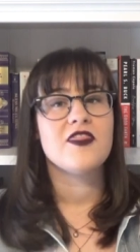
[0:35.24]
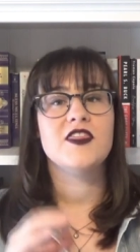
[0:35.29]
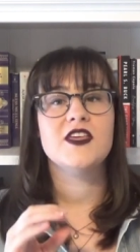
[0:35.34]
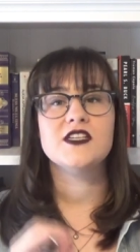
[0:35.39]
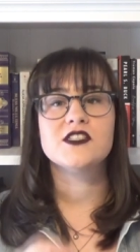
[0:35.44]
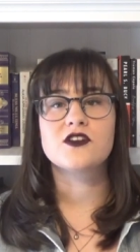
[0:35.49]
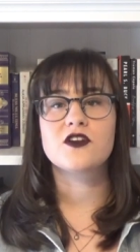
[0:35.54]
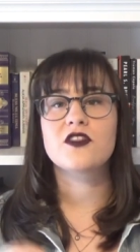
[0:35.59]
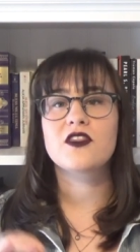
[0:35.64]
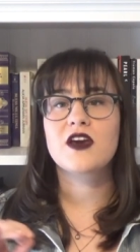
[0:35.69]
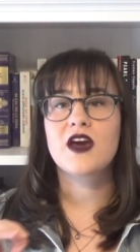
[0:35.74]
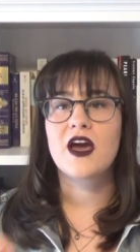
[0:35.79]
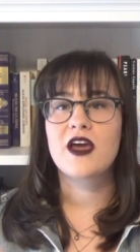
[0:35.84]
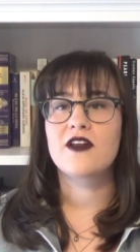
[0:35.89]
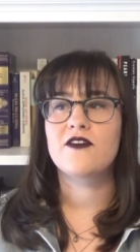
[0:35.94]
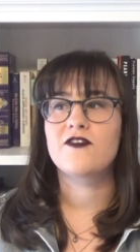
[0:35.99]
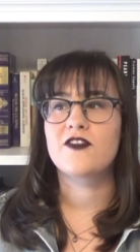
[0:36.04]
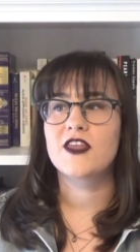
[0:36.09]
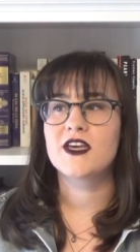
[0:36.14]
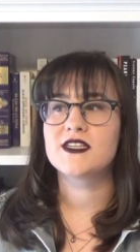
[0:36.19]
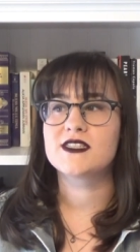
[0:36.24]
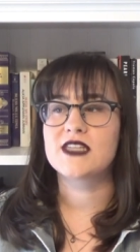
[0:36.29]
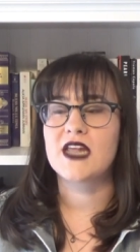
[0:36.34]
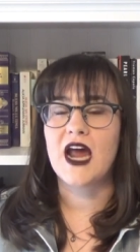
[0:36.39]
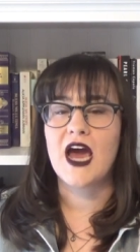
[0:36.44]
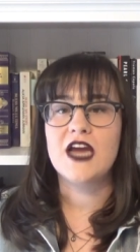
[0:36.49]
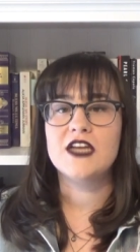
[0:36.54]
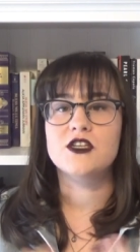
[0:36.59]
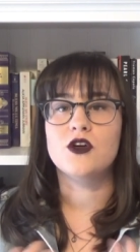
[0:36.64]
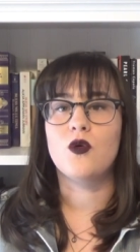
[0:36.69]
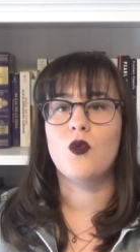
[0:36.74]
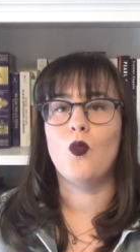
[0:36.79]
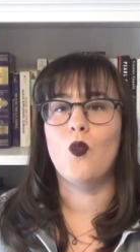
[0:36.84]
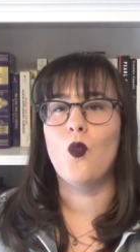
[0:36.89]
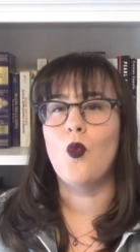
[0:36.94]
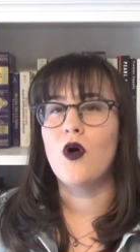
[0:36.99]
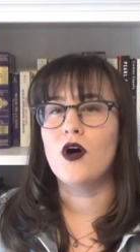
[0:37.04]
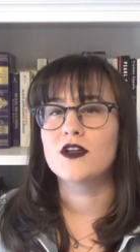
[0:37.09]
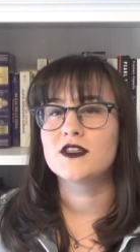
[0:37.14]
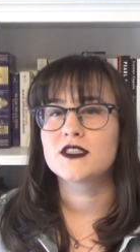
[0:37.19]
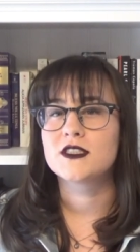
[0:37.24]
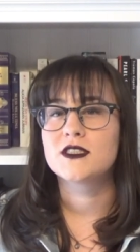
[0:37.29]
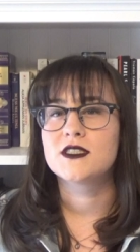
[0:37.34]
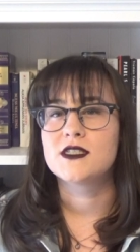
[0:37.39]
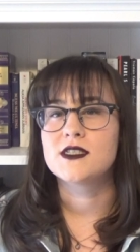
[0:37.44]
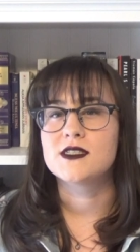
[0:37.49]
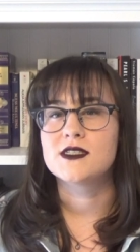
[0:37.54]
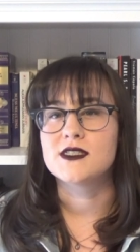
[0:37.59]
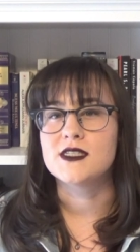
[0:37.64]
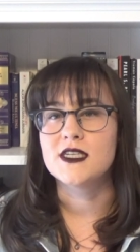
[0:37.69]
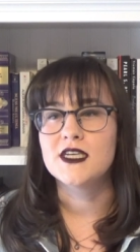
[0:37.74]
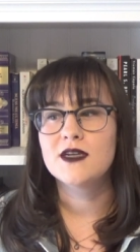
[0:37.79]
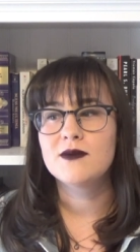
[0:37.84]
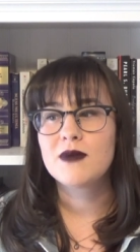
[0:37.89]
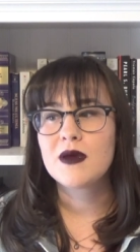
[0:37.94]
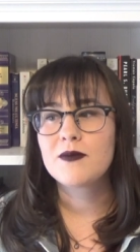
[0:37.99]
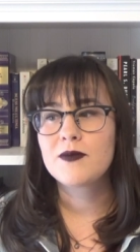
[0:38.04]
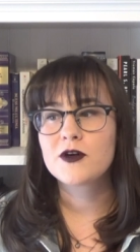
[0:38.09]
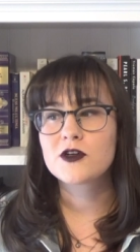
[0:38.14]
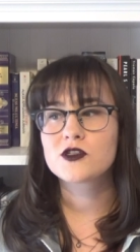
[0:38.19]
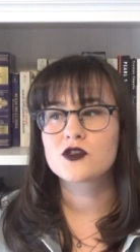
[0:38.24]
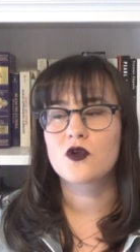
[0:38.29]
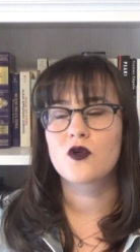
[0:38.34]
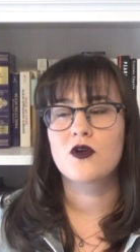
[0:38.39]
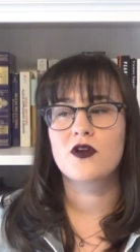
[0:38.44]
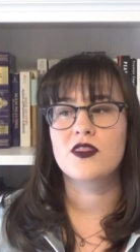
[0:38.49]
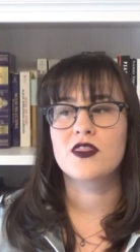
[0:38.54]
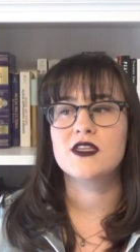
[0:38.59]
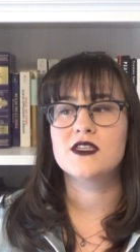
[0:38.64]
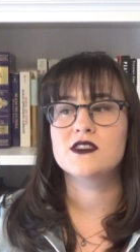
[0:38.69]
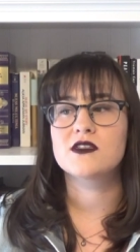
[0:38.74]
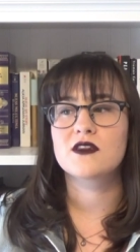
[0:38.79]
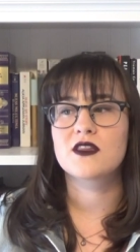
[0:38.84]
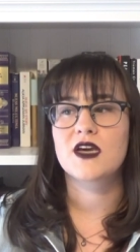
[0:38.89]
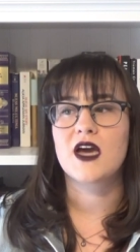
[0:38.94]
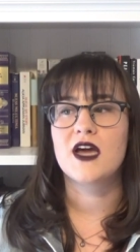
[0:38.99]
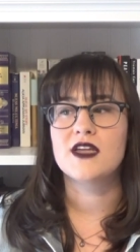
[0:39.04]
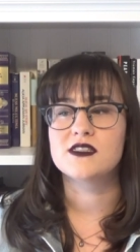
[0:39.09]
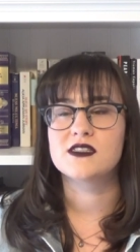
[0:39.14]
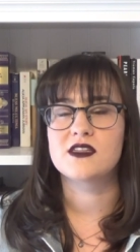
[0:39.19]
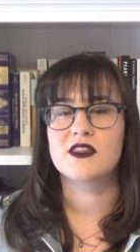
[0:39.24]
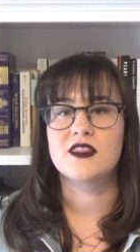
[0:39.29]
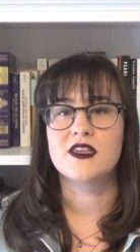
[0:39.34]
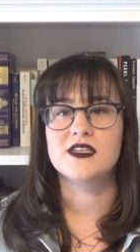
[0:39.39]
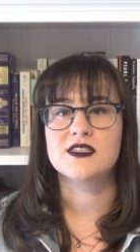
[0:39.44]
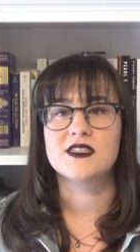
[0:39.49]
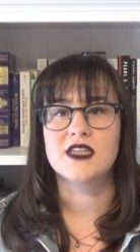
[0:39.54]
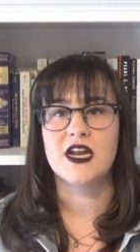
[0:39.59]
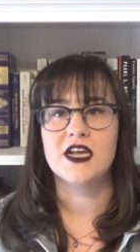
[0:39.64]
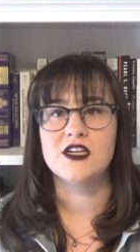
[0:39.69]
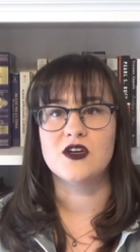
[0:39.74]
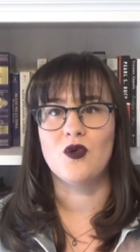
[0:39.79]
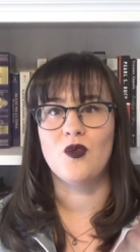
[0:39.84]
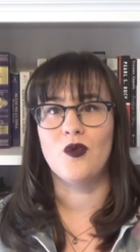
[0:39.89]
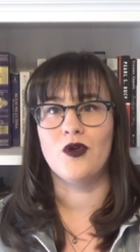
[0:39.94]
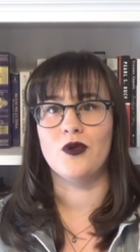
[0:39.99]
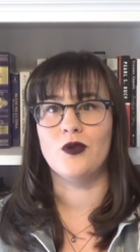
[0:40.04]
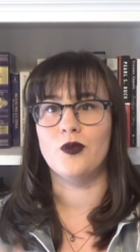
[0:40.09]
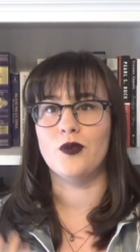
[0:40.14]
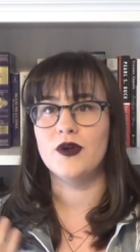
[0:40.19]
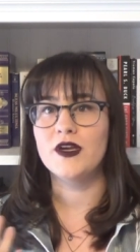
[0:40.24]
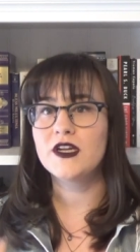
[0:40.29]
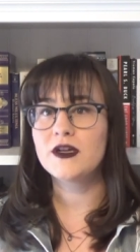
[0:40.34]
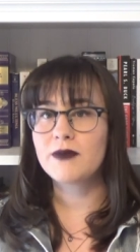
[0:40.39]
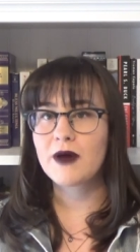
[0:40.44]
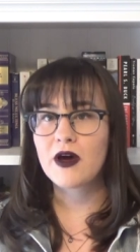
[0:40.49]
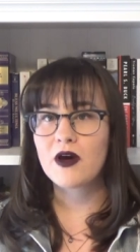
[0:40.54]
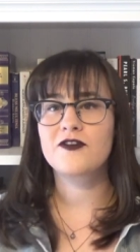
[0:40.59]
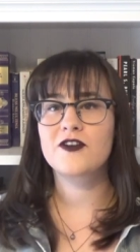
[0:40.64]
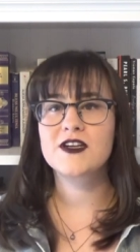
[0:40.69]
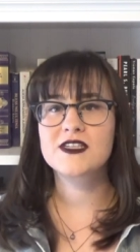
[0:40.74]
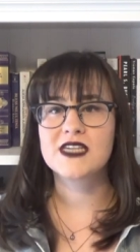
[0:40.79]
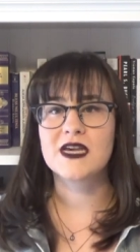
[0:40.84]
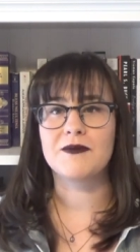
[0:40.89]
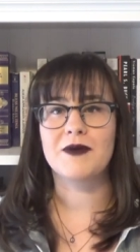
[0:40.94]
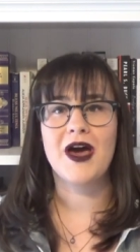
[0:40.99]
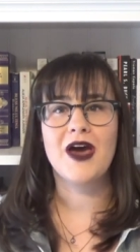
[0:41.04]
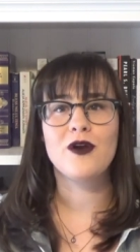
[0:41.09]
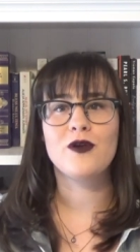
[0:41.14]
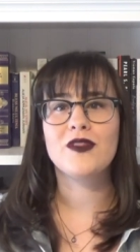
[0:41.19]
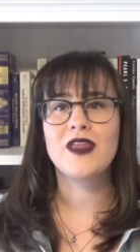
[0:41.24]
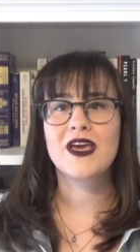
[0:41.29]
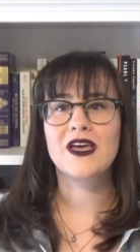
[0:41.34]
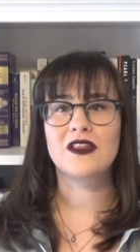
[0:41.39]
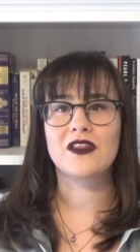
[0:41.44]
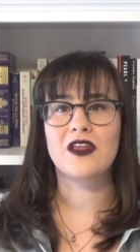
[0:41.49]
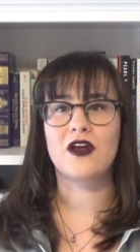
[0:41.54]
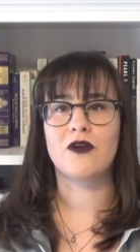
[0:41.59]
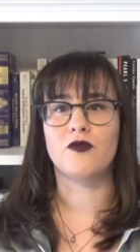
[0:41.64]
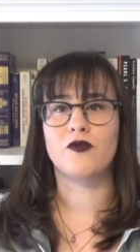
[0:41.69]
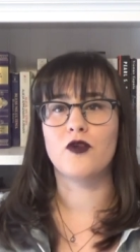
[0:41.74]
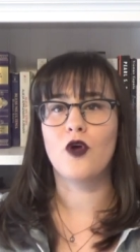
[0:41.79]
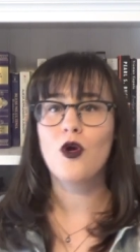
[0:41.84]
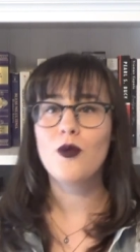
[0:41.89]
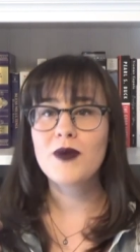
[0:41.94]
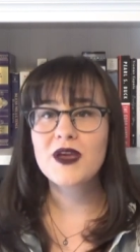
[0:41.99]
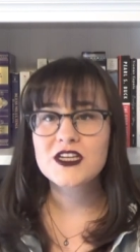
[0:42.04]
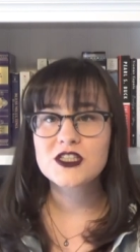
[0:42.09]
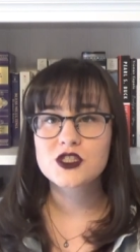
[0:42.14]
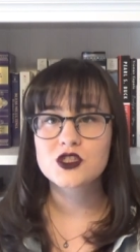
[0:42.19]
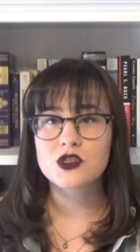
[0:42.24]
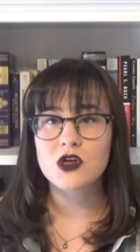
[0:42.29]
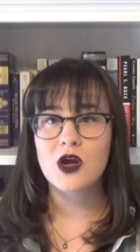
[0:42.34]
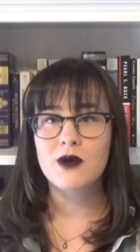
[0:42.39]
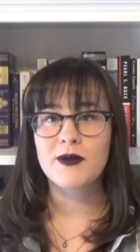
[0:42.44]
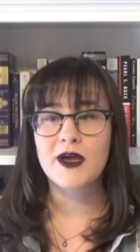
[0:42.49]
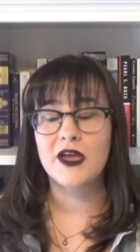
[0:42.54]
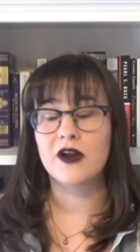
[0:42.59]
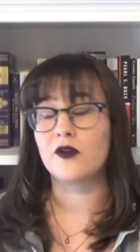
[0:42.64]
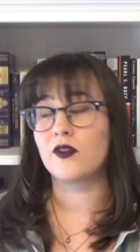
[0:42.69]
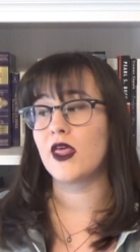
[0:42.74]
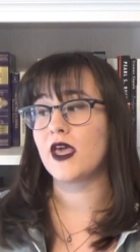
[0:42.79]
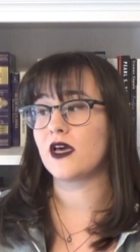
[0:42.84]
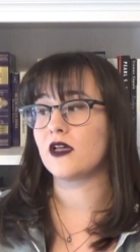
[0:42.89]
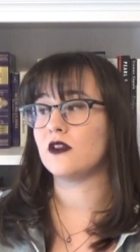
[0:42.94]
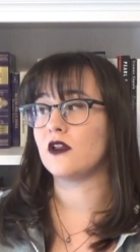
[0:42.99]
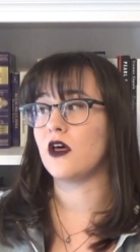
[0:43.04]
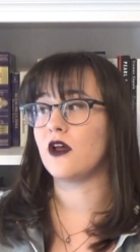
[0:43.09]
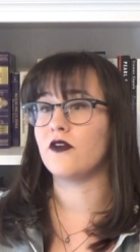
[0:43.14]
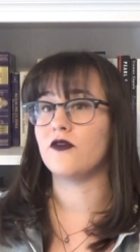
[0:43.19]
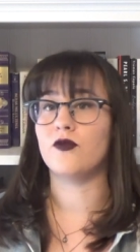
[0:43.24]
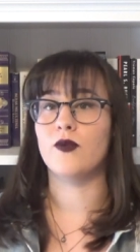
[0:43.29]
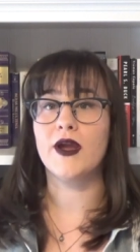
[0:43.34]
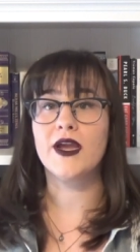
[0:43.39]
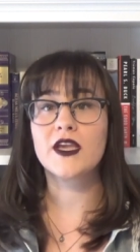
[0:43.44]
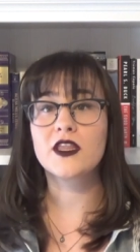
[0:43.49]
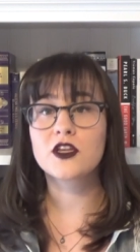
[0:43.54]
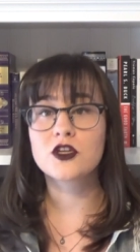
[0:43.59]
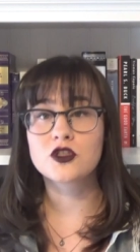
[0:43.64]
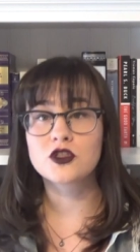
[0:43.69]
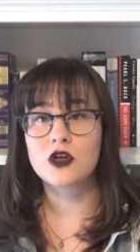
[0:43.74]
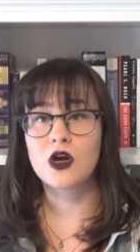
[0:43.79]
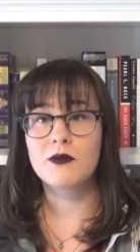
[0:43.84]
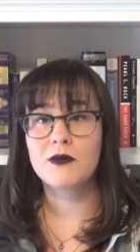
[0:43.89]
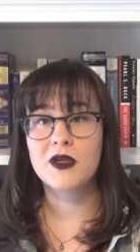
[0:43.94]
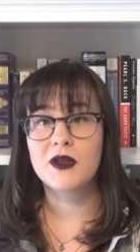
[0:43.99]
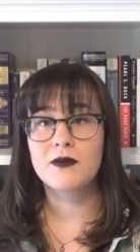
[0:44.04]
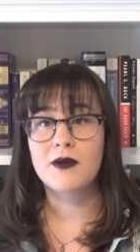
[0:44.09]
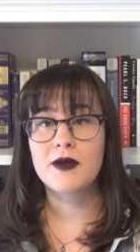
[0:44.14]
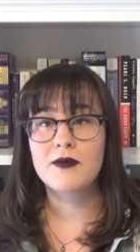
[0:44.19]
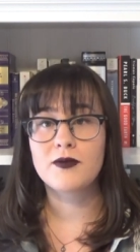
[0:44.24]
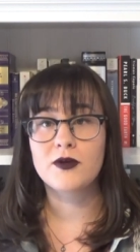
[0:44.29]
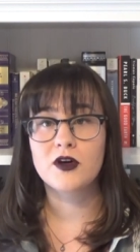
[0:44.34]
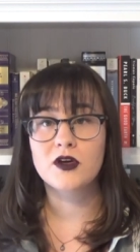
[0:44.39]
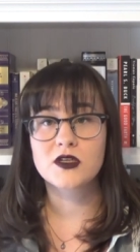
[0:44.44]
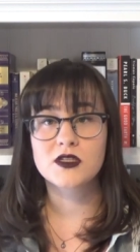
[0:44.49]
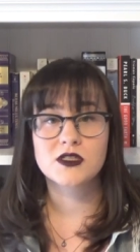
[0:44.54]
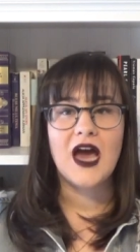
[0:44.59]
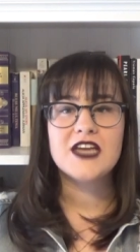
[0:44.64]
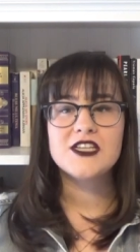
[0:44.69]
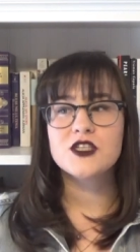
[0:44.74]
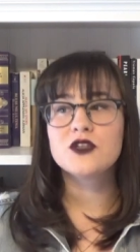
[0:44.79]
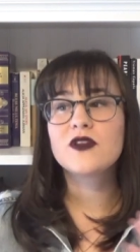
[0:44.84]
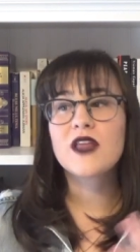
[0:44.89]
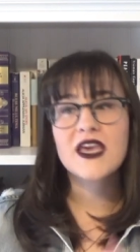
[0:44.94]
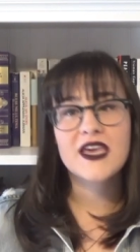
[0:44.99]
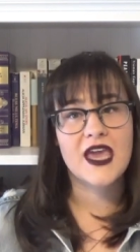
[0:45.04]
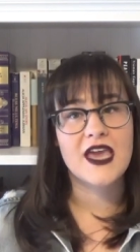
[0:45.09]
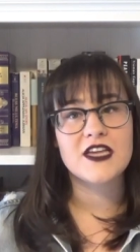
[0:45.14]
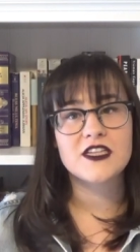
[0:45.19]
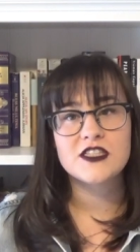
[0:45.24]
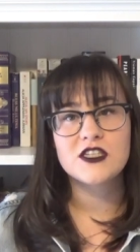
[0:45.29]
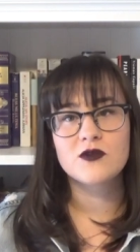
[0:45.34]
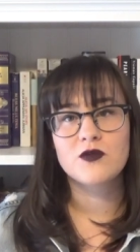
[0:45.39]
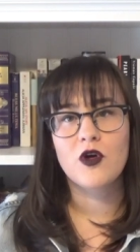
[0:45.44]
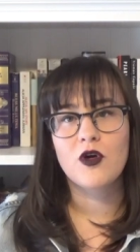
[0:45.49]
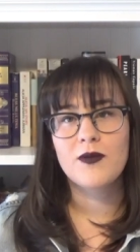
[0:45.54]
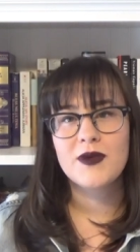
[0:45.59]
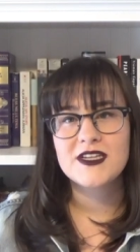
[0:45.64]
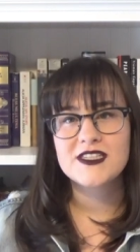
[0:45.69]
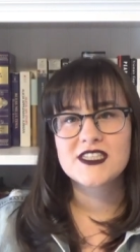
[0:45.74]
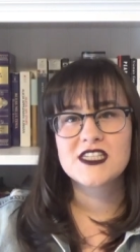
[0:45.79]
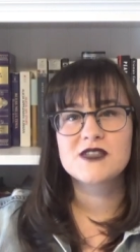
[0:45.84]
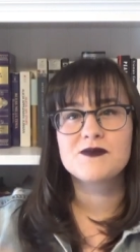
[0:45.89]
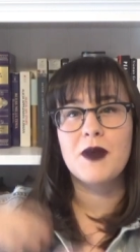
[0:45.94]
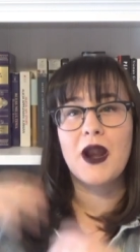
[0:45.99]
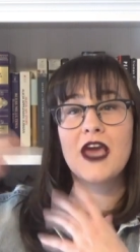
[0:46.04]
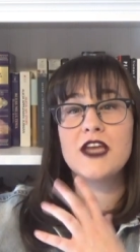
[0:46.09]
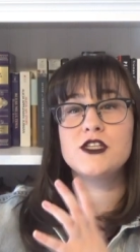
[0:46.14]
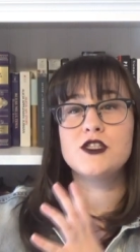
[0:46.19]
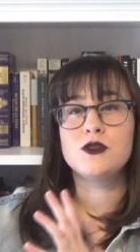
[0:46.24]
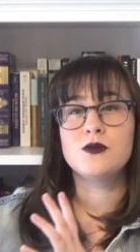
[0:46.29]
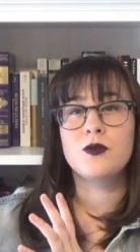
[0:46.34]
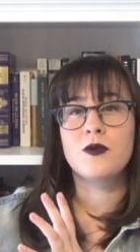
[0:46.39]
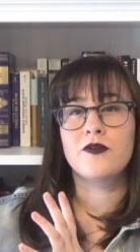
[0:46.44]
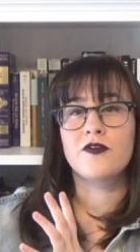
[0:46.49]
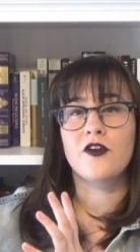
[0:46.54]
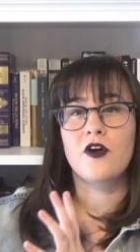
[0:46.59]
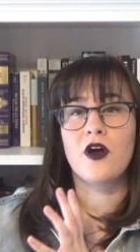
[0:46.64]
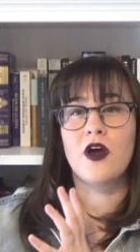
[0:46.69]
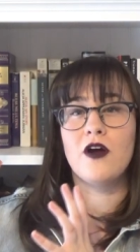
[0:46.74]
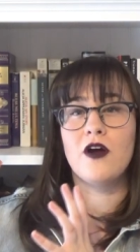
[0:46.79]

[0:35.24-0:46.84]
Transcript: these are the kind of things that I don't want to see in my books or these are the kinds of things that I don't want to read about. For example, I don't like a lot of romance drama, I don't like a lot of regular drama in my books. I do like angsty romances, but I do prefer